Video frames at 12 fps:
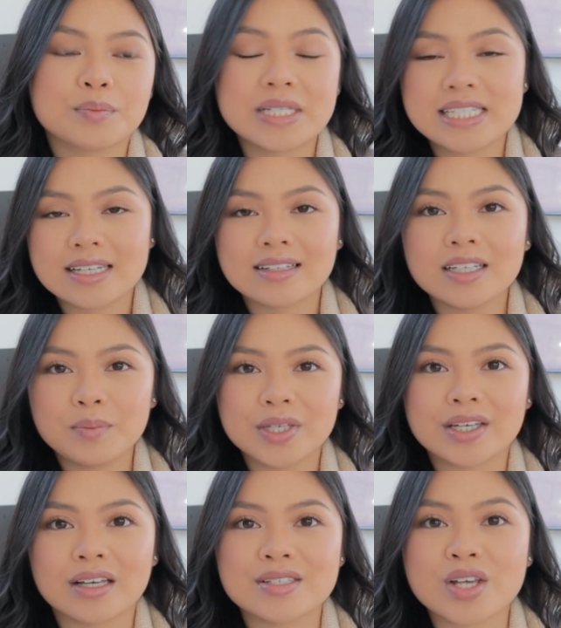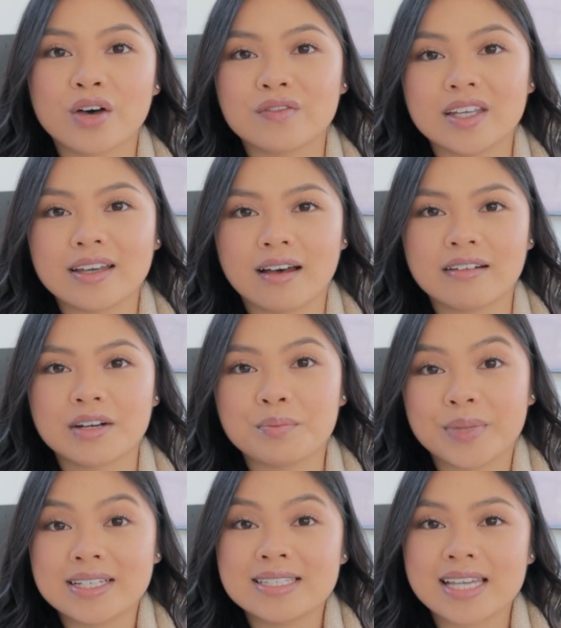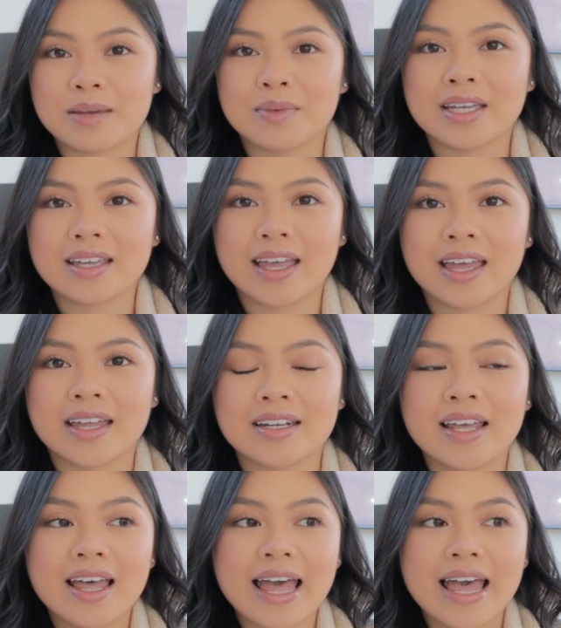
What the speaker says: particularly because of the current pandemic and